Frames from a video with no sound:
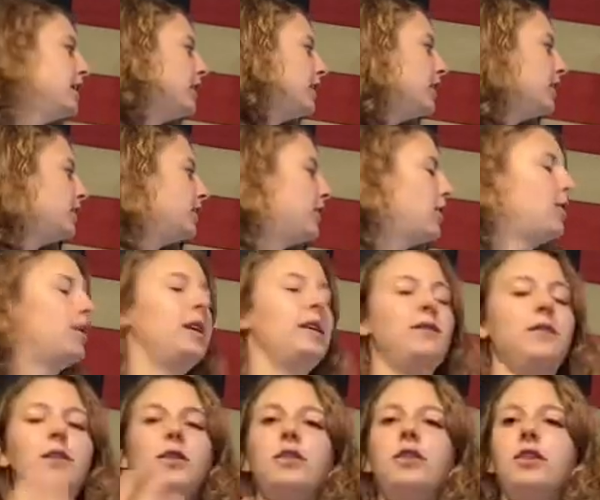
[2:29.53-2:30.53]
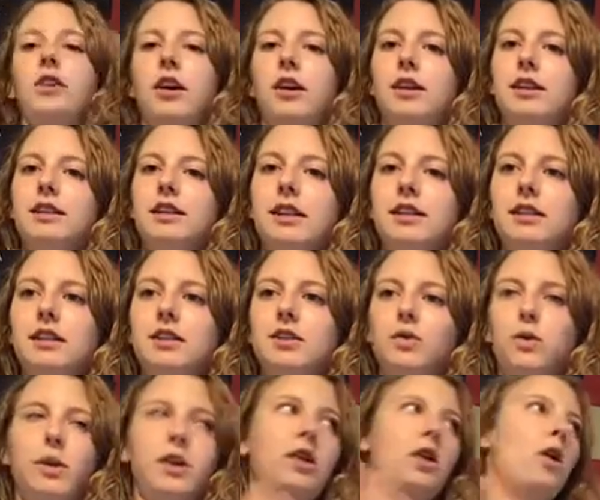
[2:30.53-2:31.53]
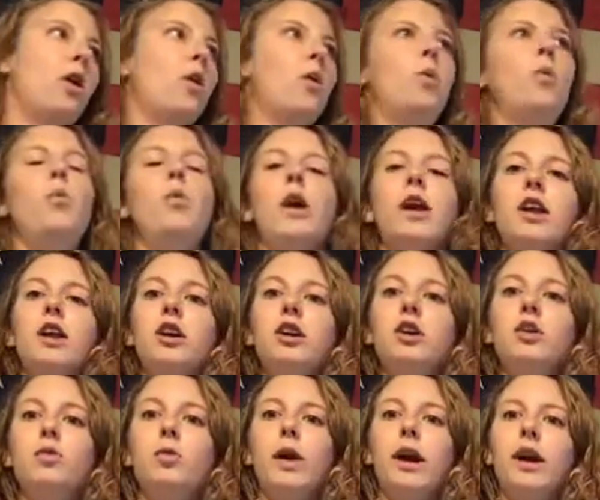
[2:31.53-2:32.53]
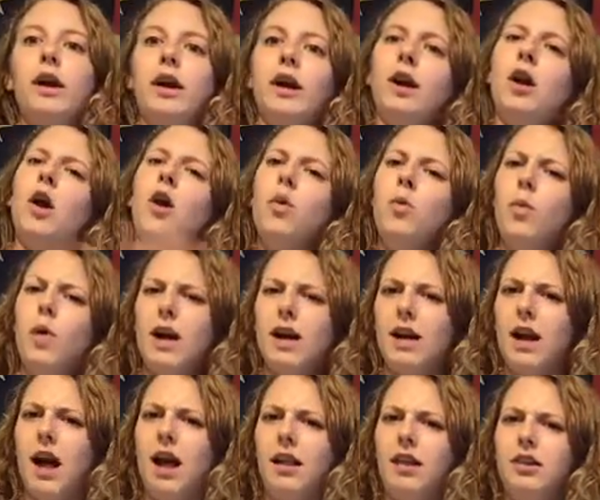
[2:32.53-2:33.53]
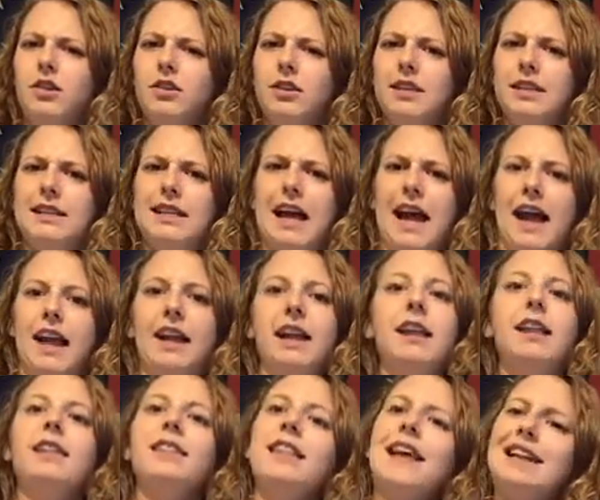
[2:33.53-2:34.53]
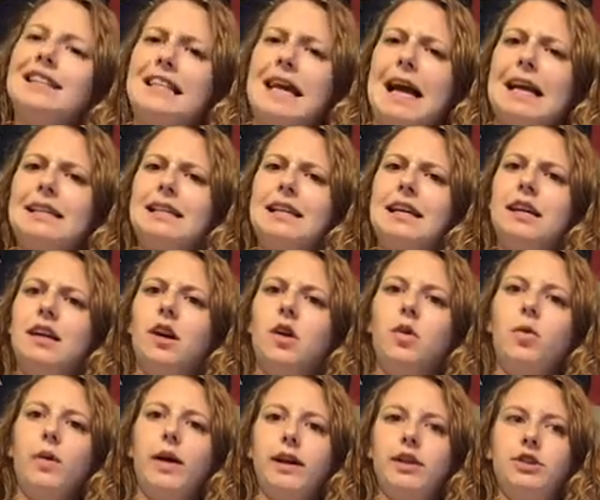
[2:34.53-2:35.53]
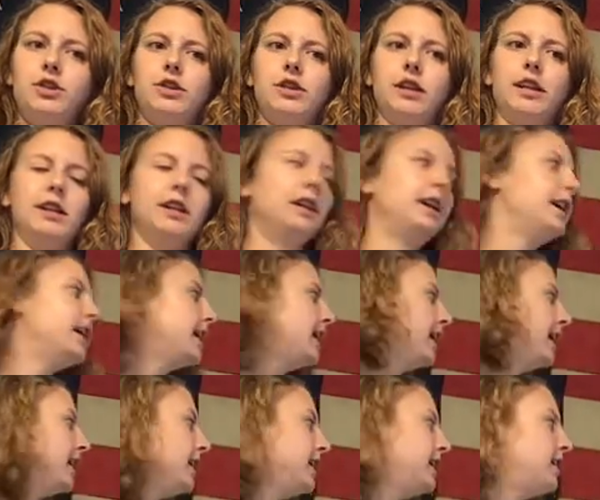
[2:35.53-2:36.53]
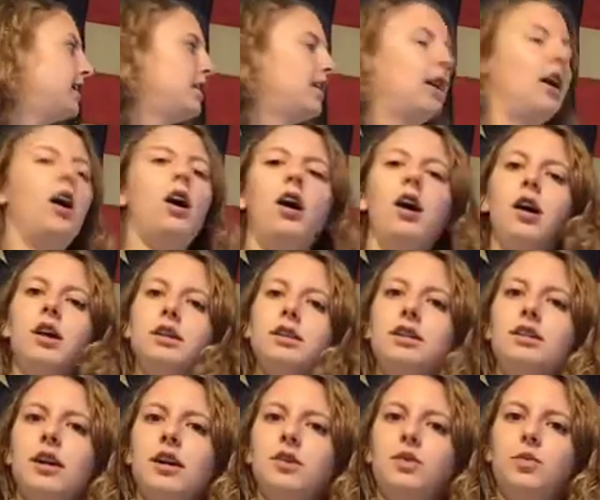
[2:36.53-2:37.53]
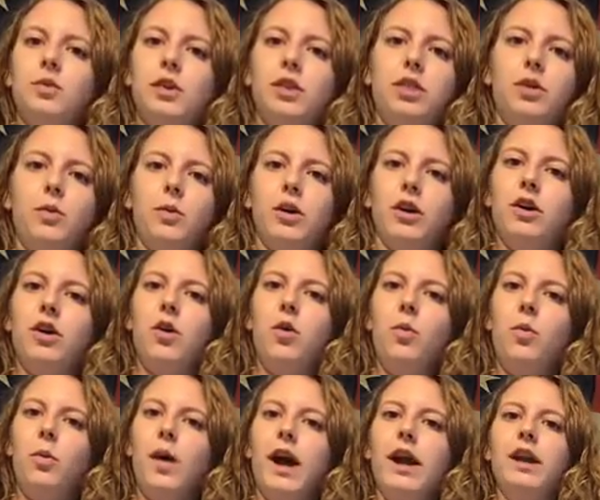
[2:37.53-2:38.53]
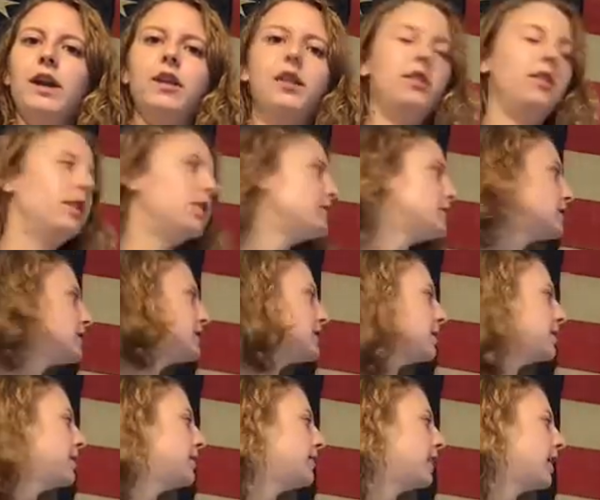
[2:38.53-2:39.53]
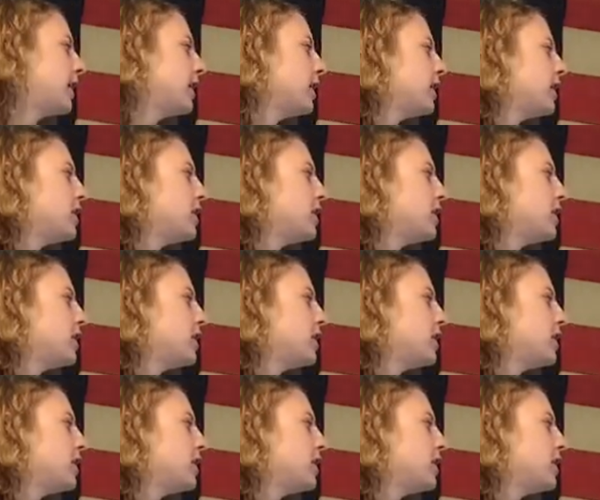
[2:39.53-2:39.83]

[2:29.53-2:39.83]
So if you start a sentence with, what are you wearing? What color is that? That's asking a question. And it all starts with the word what. Those are some of our